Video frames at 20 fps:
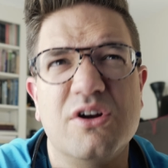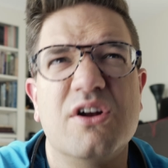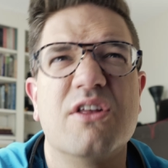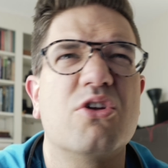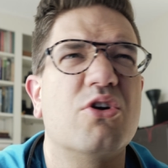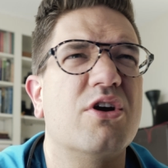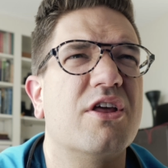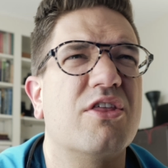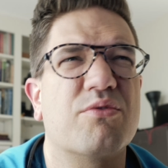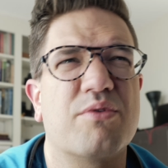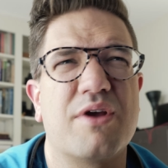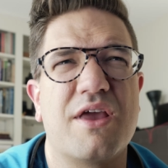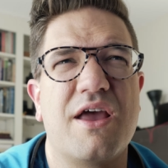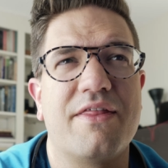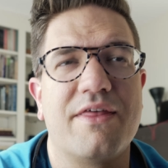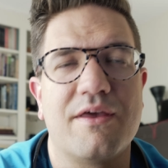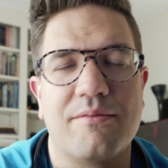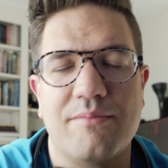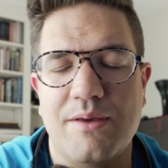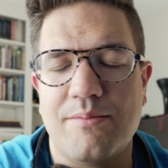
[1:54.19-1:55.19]
33, I
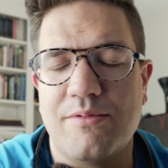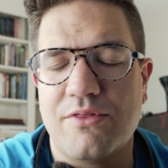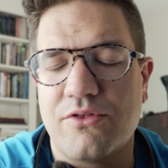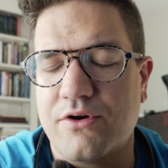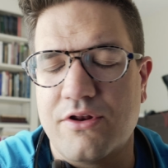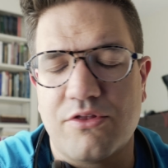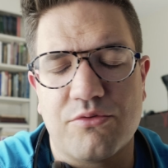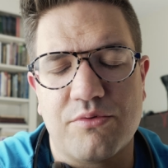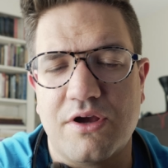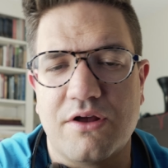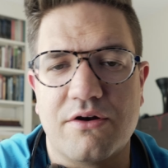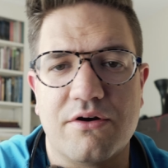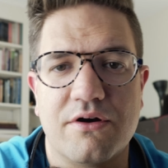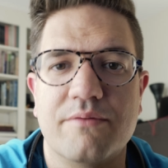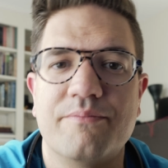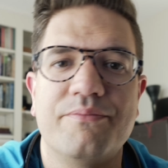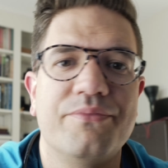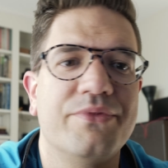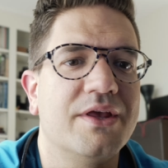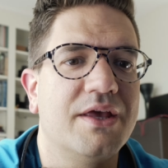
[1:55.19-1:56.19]
think, maybe 3,300.
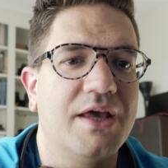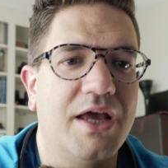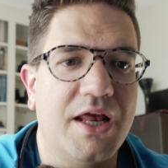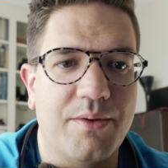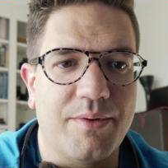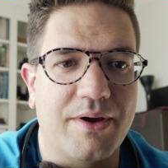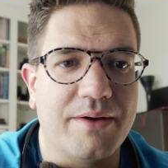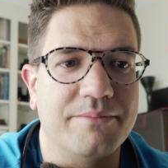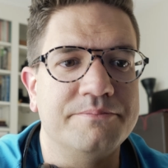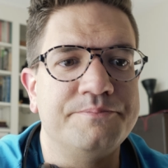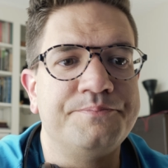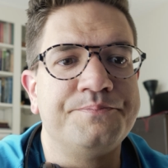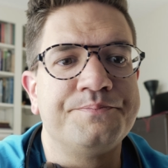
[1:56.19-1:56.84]
Anyway,